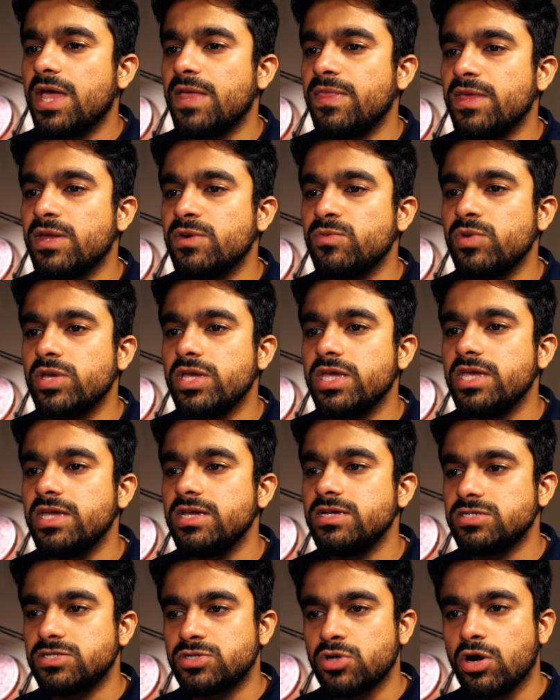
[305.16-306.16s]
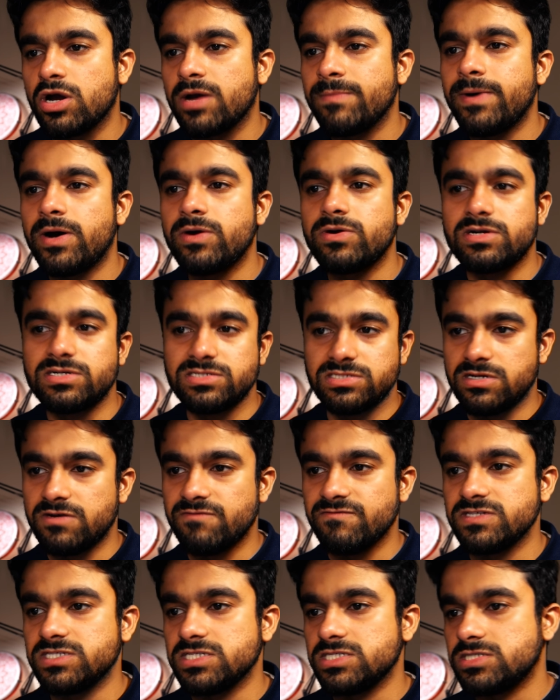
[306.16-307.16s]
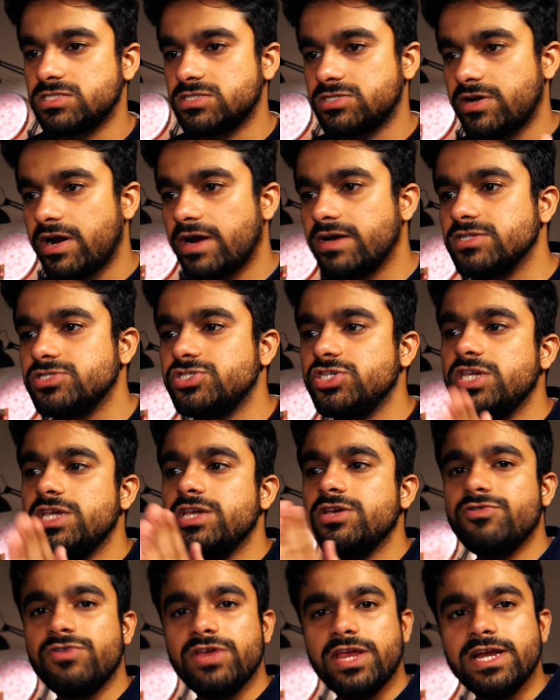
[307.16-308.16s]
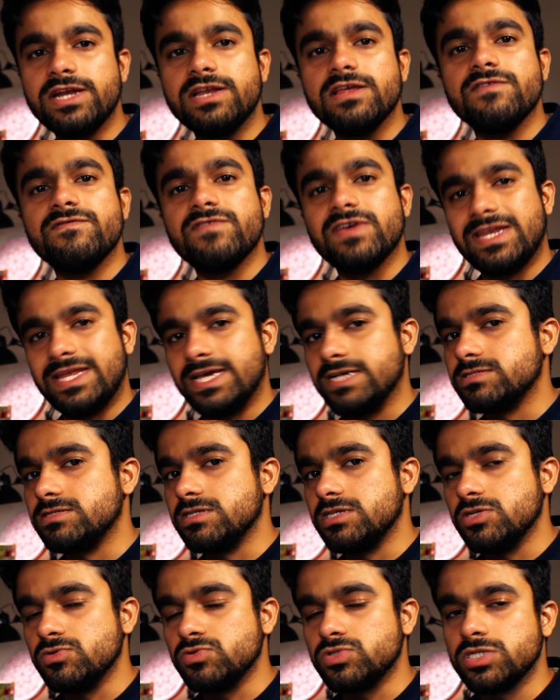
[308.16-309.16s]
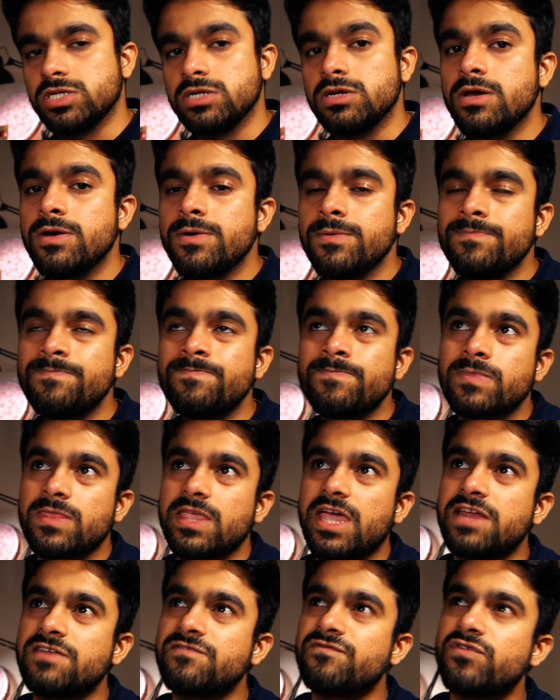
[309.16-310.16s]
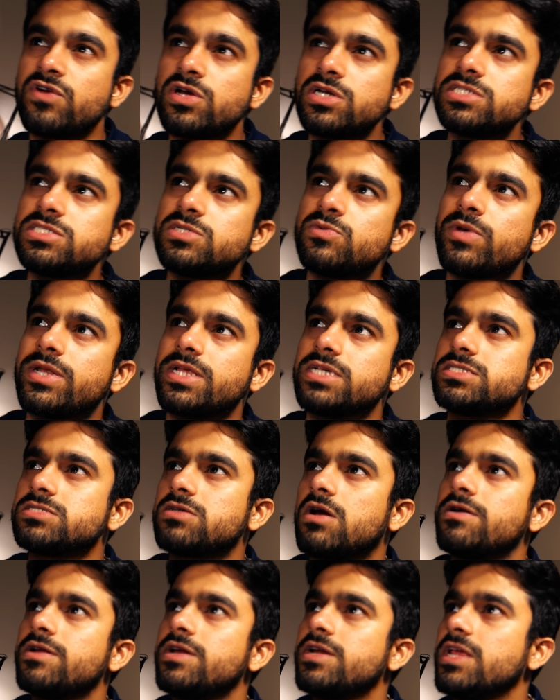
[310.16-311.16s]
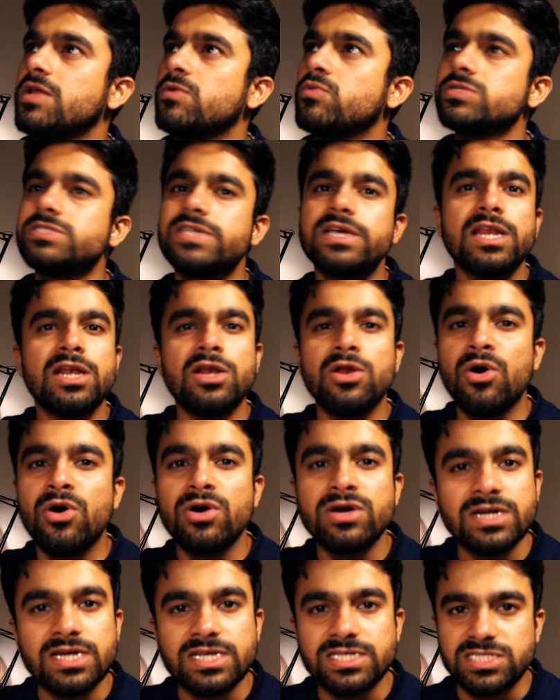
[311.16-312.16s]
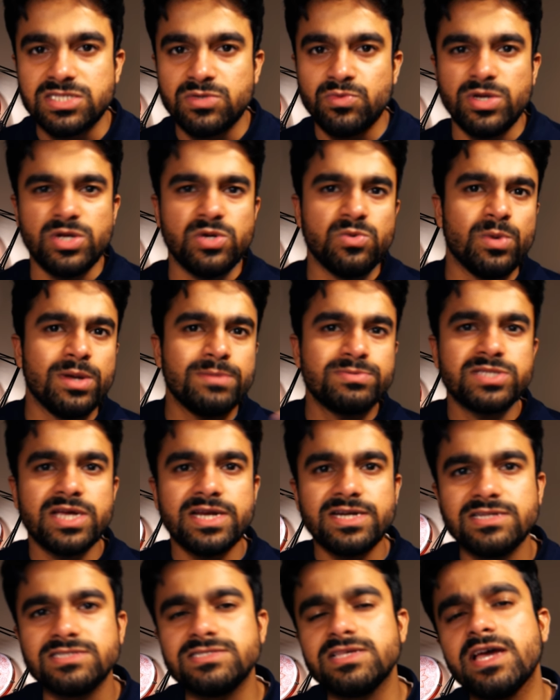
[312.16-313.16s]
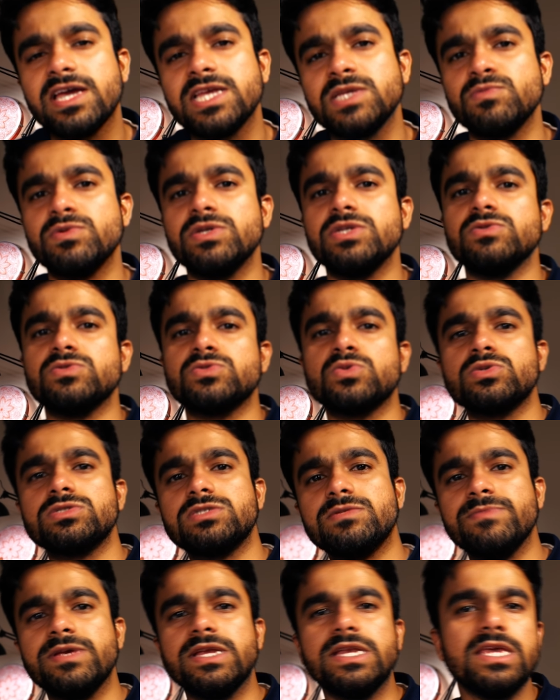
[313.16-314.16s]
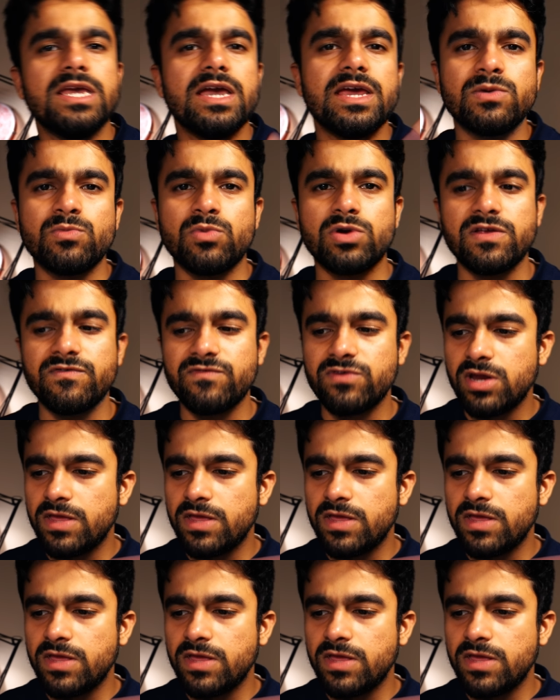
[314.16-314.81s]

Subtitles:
And then we talk about our services, strategy, creative, and execution. At first, when I started, it was like a long list. We do website design, we do social media, and whatever.